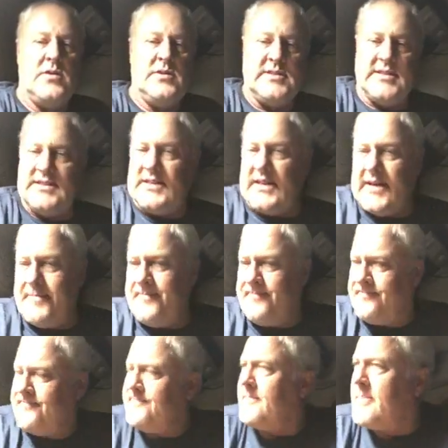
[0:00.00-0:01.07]
well, it could be
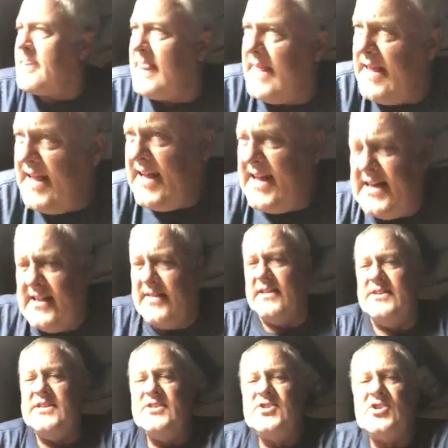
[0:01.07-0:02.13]
an error, but the
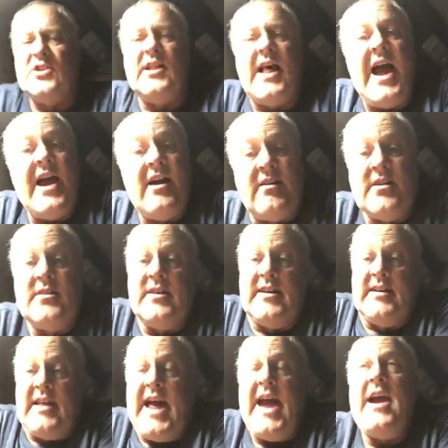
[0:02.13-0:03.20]
digital error is the
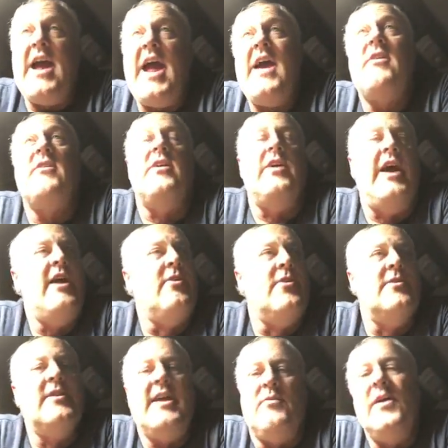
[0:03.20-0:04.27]
way to go, of
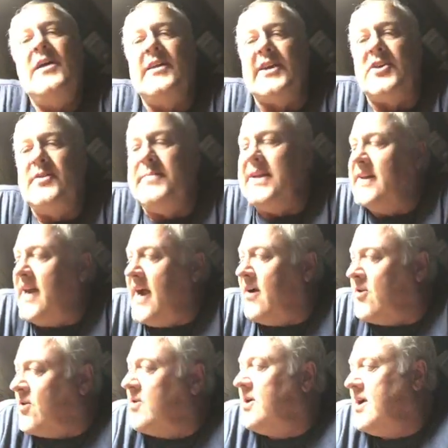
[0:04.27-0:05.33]
keeping a
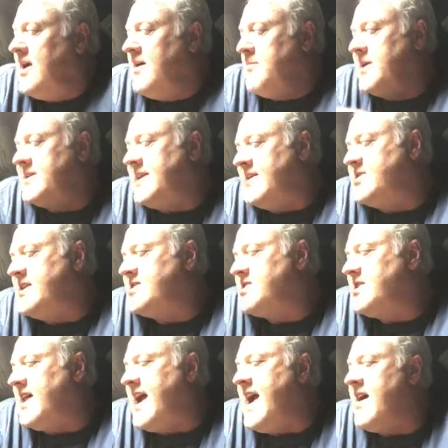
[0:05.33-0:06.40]
digital thumb
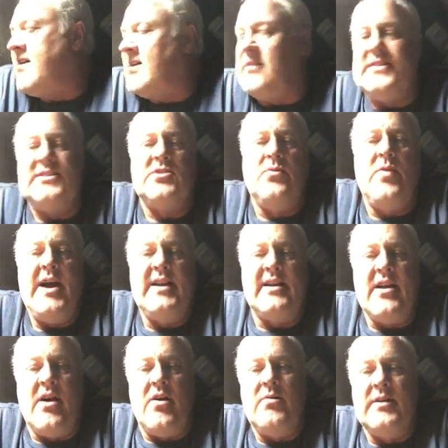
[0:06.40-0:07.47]
drive, whatever,
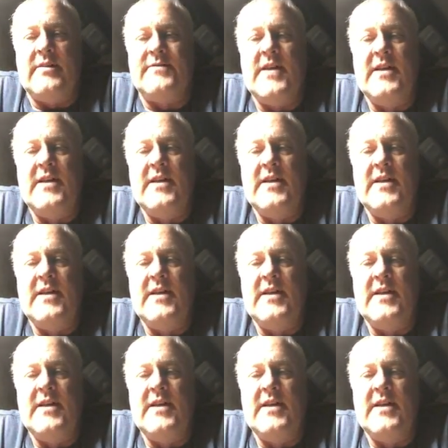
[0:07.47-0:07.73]
and